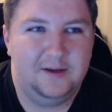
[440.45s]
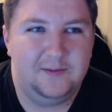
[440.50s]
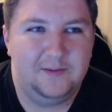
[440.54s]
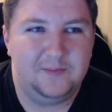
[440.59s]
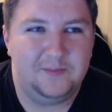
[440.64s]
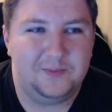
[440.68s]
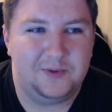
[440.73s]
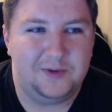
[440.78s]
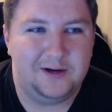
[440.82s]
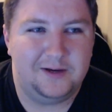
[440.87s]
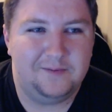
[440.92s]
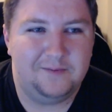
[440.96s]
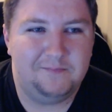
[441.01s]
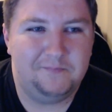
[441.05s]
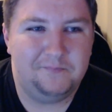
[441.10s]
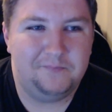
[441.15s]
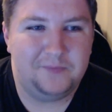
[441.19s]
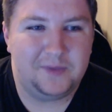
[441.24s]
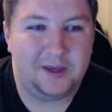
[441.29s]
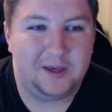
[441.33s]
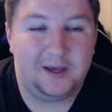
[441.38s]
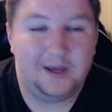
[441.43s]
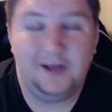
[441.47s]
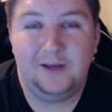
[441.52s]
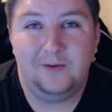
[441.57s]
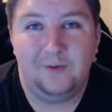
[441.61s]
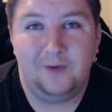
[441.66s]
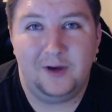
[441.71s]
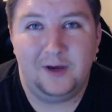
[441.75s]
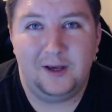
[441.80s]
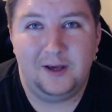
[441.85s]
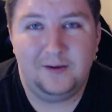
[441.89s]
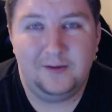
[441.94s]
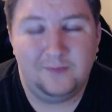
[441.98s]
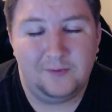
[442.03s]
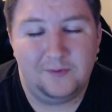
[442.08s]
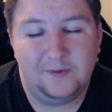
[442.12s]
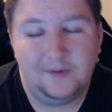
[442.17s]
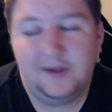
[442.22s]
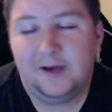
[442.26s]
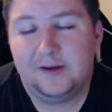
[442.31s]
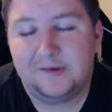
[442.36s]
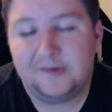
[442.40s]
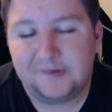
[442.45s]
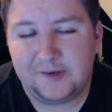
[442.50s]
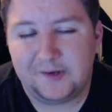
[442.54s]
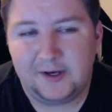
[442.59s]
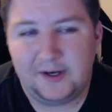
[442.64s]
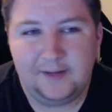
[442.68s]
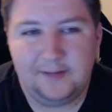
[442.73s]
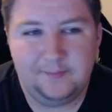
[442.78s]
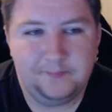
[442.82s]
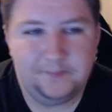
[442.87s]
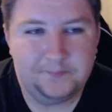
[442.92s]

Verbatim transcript: but anyway, with that aside,